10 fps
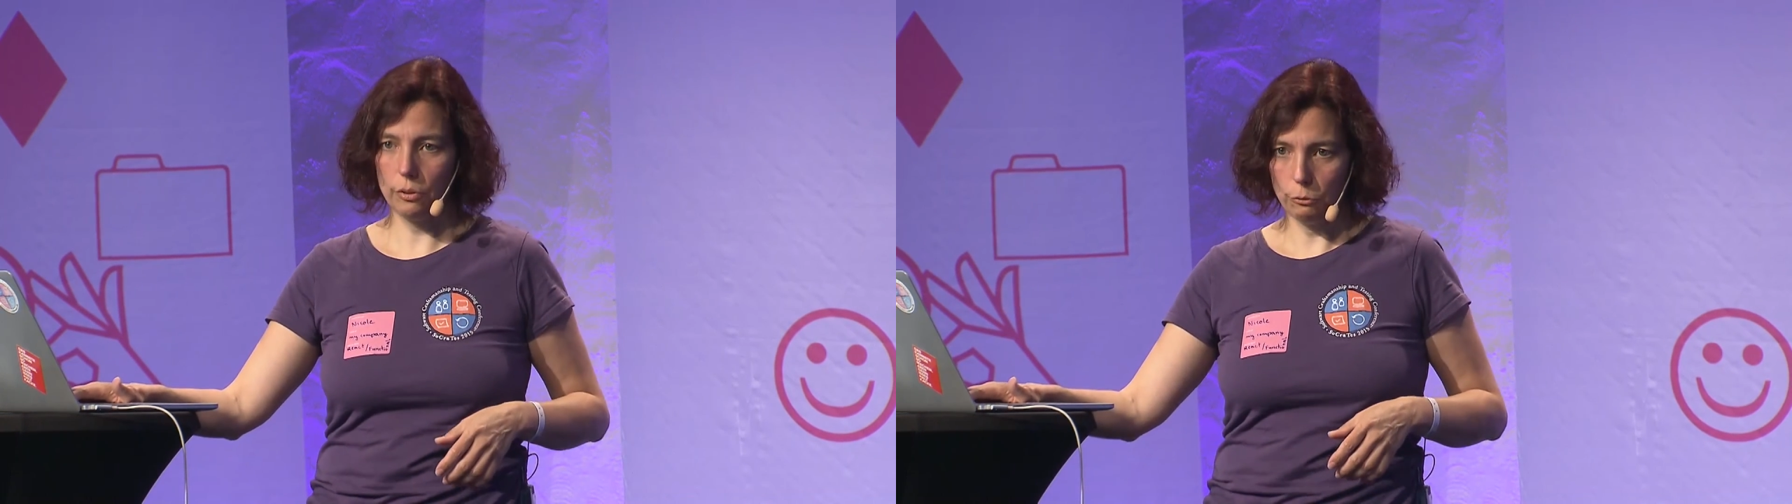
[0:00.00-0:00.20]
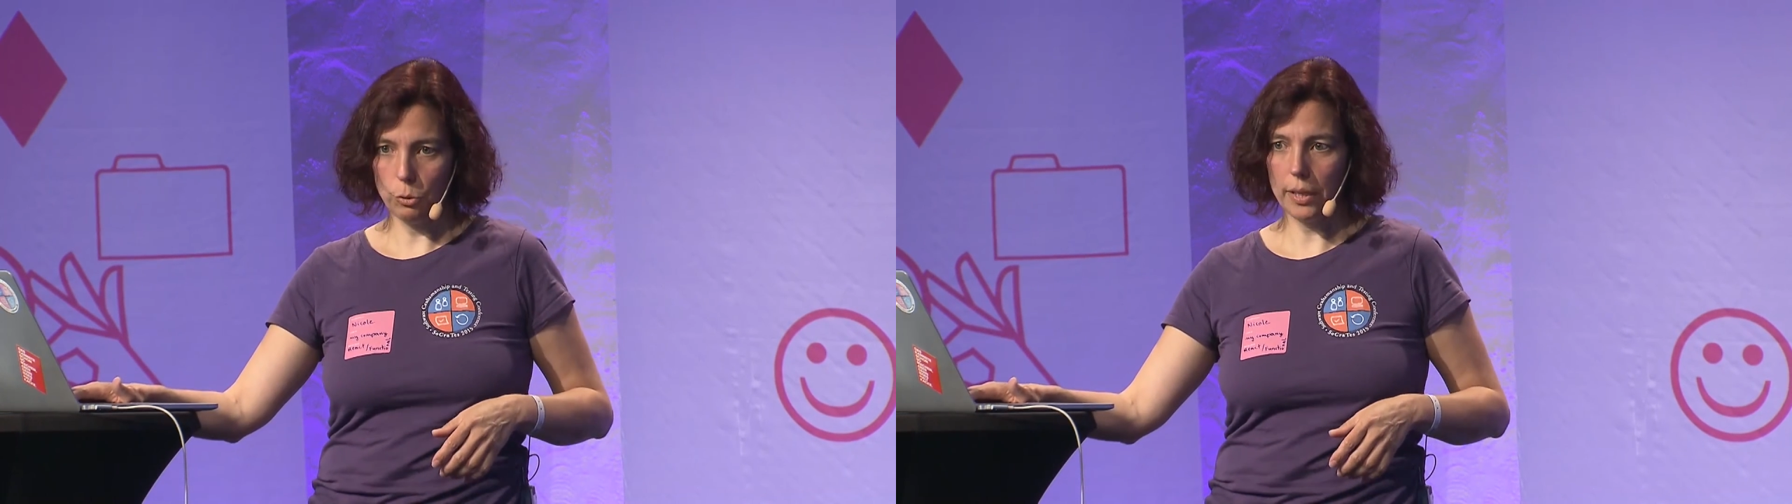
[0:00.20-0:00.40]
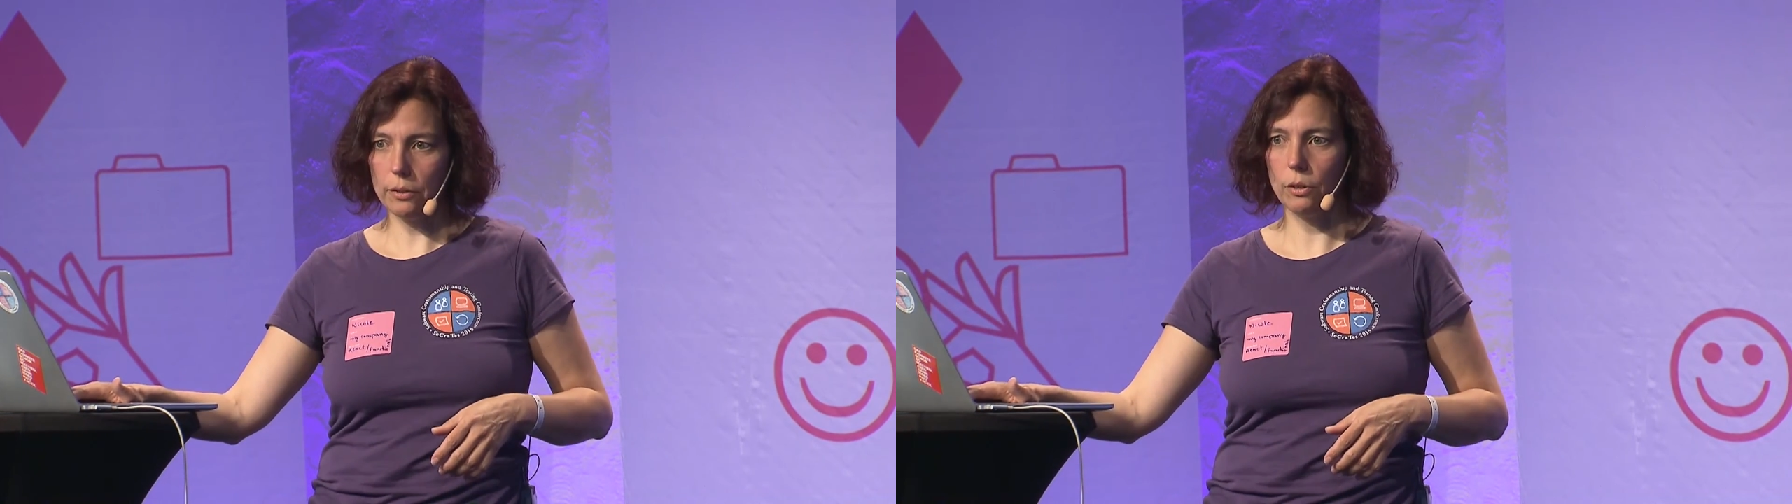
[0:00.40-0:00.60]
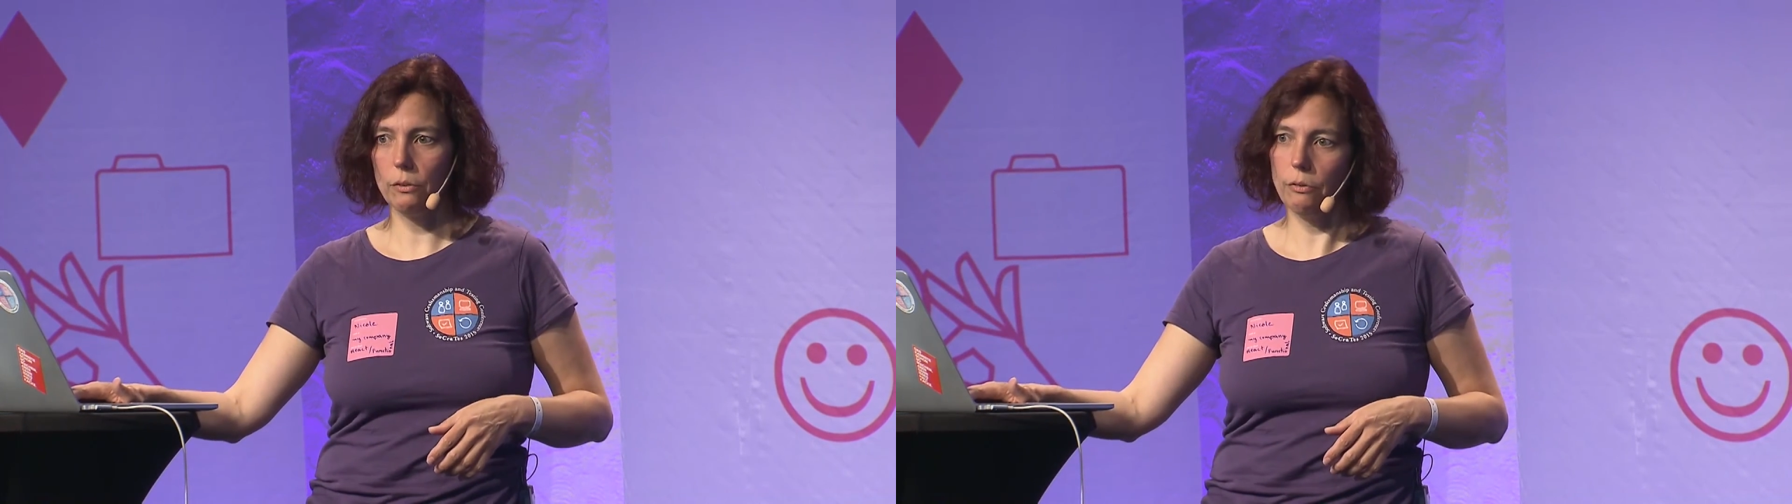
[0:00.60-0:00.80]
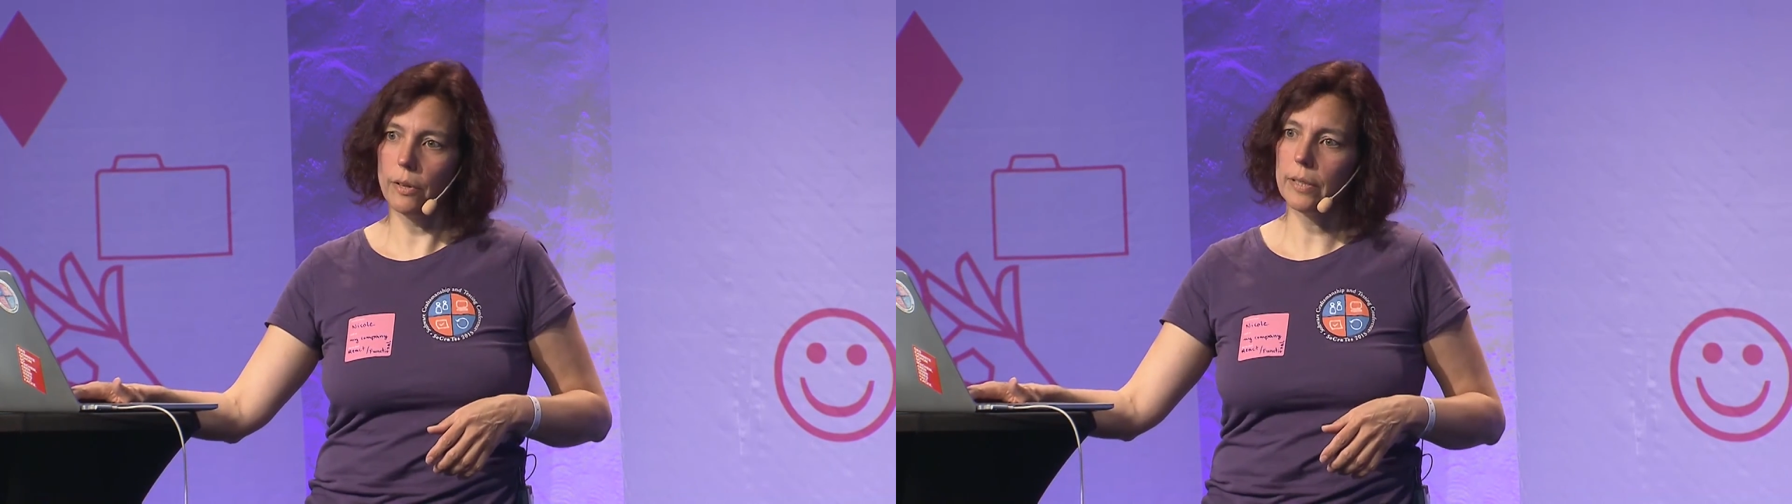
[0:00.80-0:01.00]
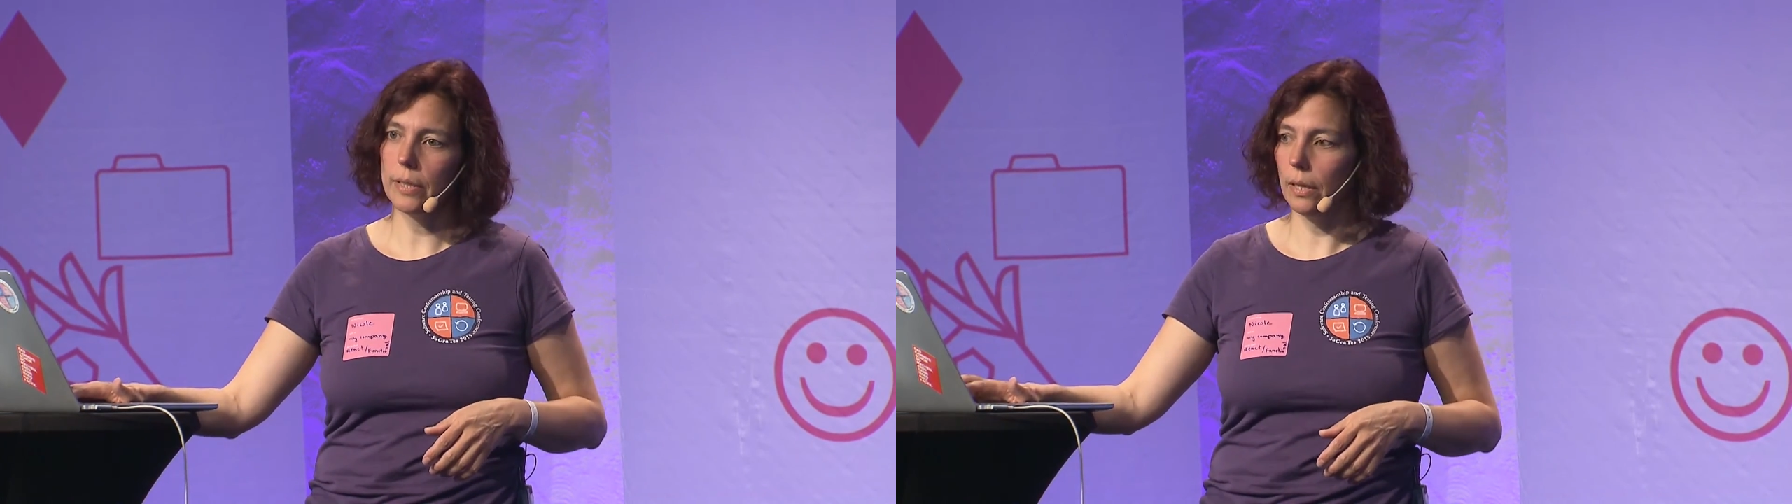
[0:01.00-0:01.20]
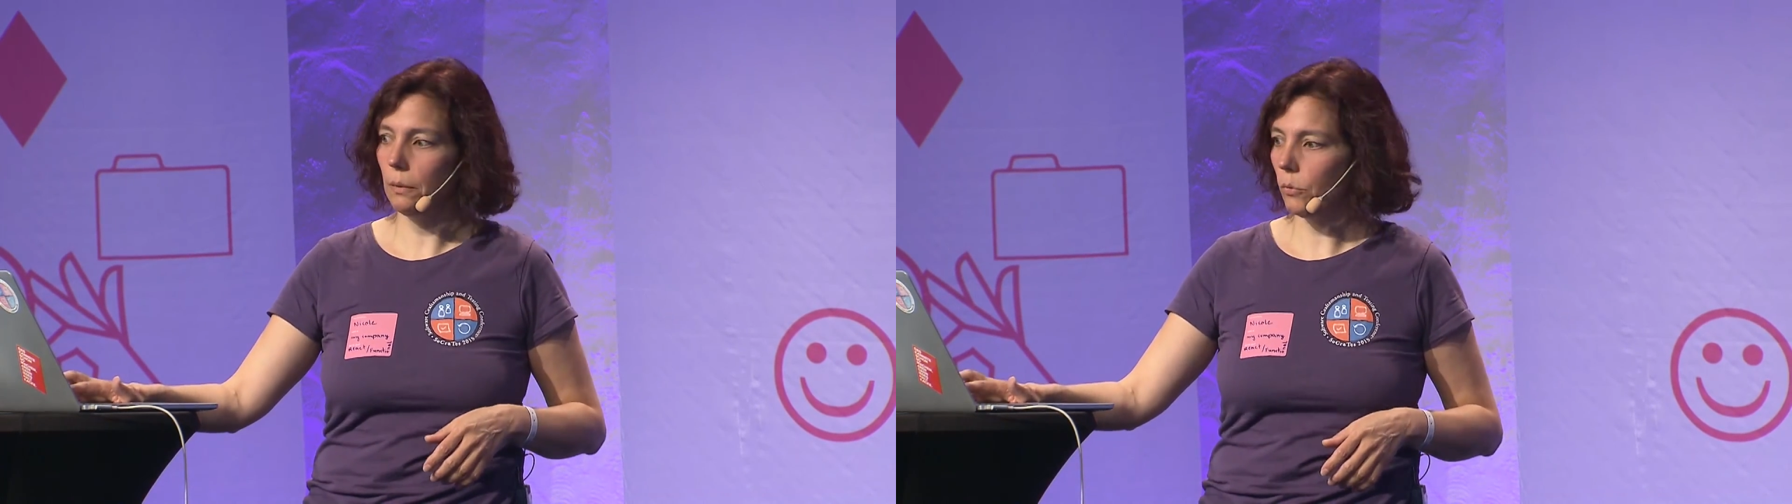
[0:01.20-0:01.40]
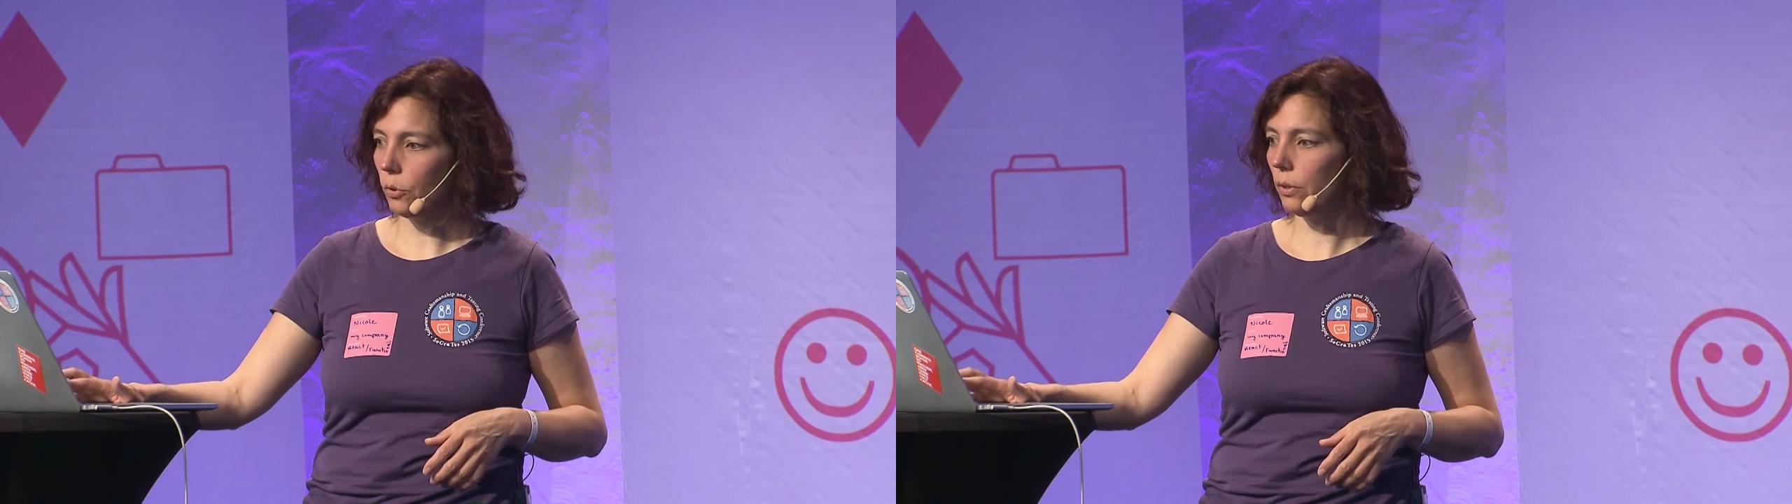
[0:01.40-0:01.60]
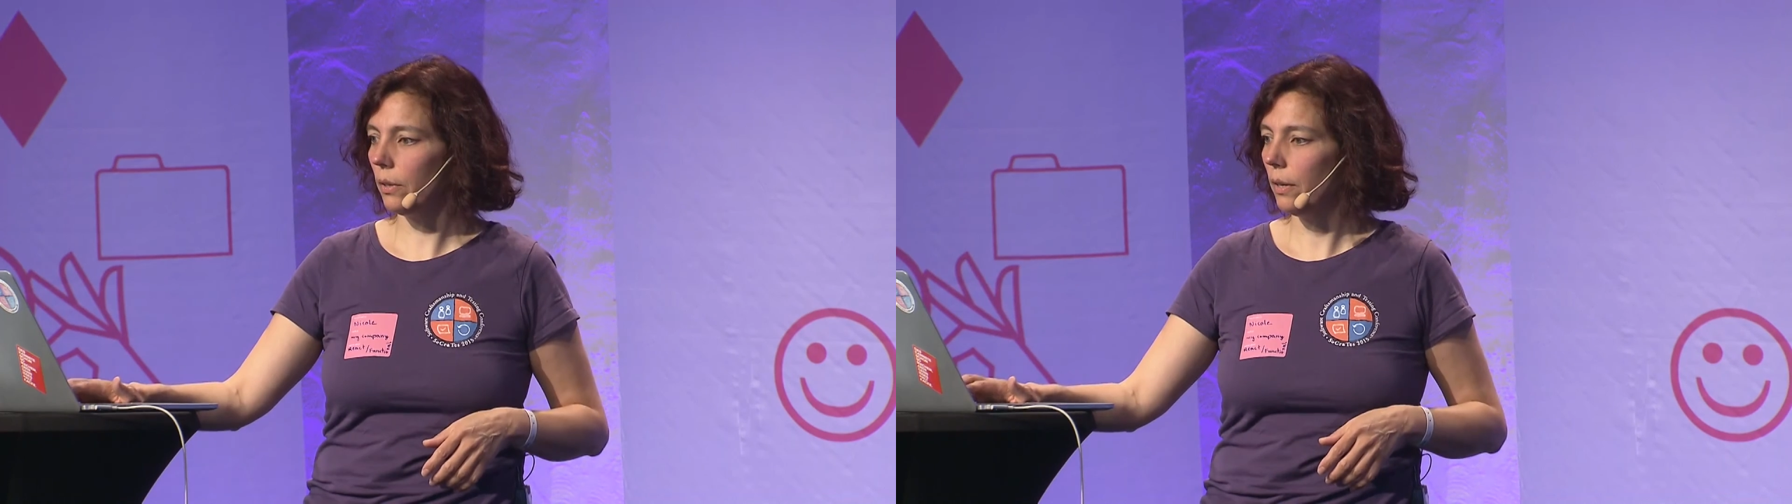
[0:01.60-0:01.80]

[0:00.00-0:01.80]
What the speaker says: write conflicts anymore.